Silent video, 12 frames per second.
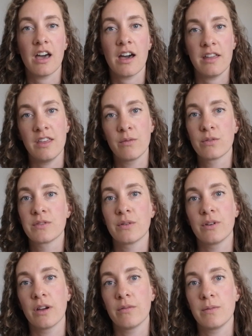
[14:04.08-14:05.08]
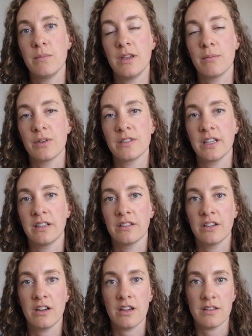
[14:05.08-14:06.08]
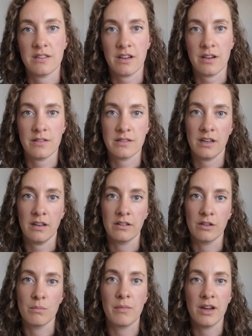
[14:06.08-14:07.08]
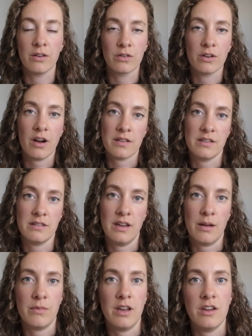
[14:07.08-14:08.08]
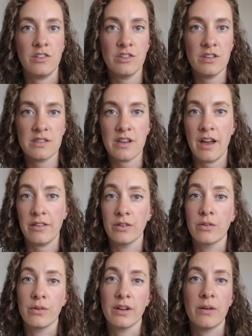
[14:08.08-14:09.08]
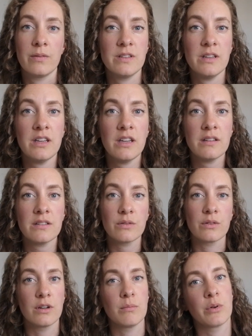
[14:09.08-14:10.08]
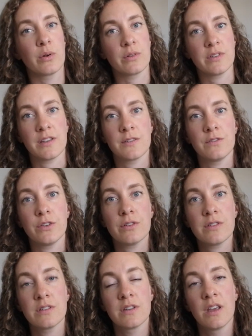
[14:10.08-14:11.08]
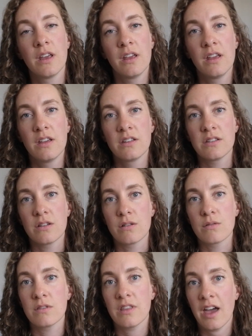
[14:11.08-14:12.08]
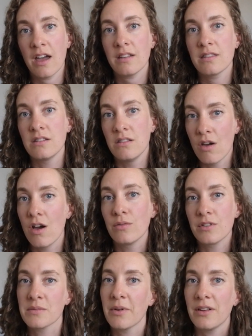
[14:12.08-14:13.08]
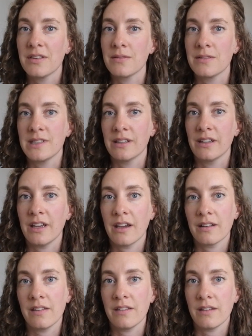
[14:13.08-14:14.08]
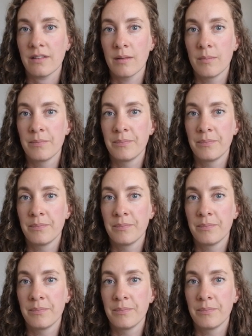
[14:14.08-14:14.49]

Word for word: I think what was going on with me in particular is I was getting little micro cross contaminations either going out to eat or in processed foods. So that's non-responsive celiac disease.